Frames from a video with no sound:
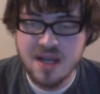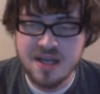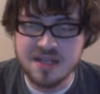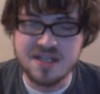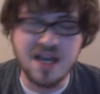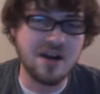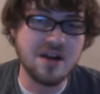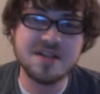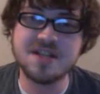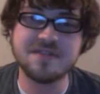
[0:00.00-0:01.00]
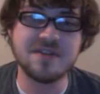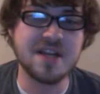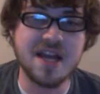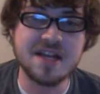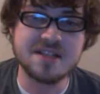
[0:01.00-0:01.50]
He's got all these
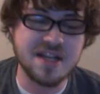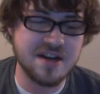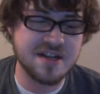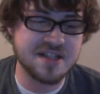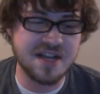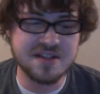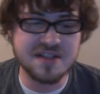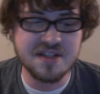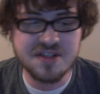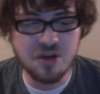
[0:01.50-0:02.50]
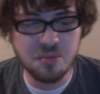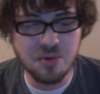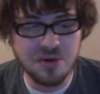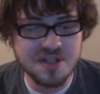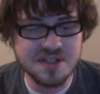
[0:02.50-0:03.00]
different gangs there. He's got the Disco
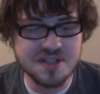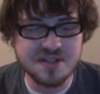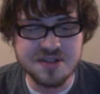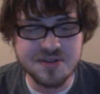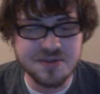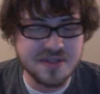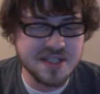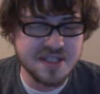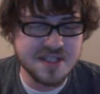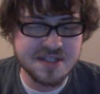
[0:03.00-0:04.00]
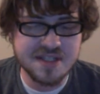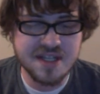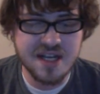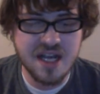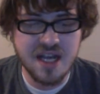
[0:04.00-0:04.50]
Boys, the Susies,
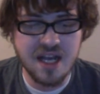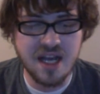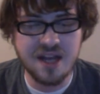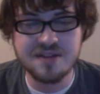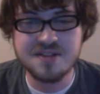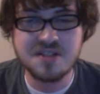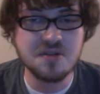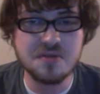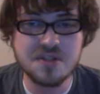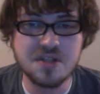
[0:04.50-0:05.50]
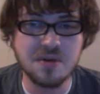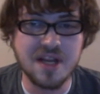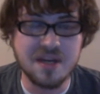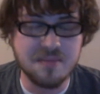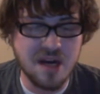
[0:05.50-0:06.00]
the Suits, who are
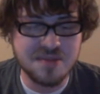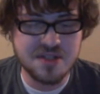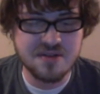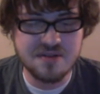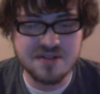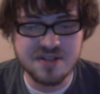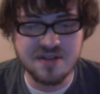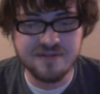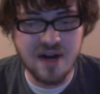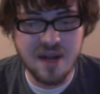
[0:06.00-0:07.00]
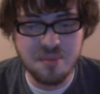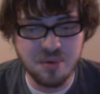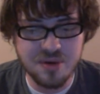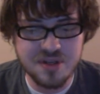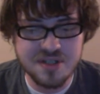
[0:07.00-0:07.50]
like mobsters, the Frat
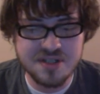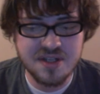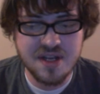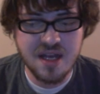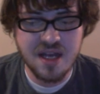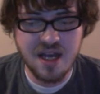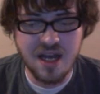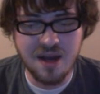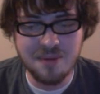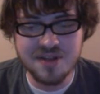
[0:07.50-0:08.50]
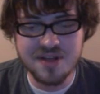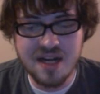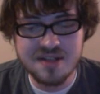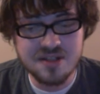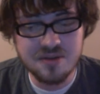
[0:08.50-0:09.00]
Boys, the
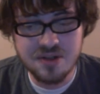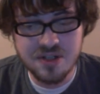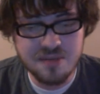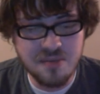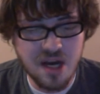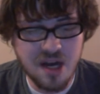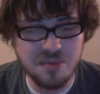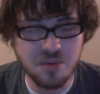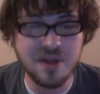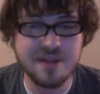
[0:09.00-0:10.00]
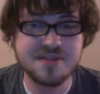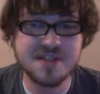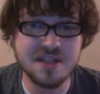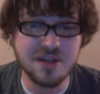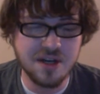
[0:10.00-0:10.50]
Not-So-Goody Mob with
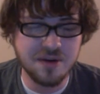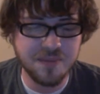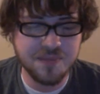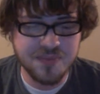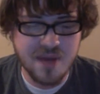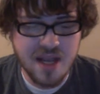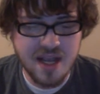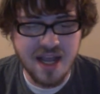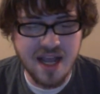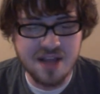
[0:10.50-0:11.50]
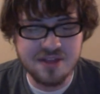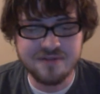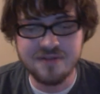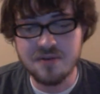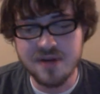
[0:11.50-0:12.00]
CeeLo, and the
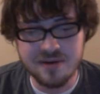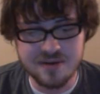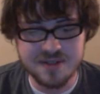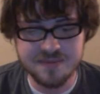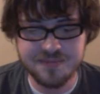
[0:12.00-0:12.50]
Furriers.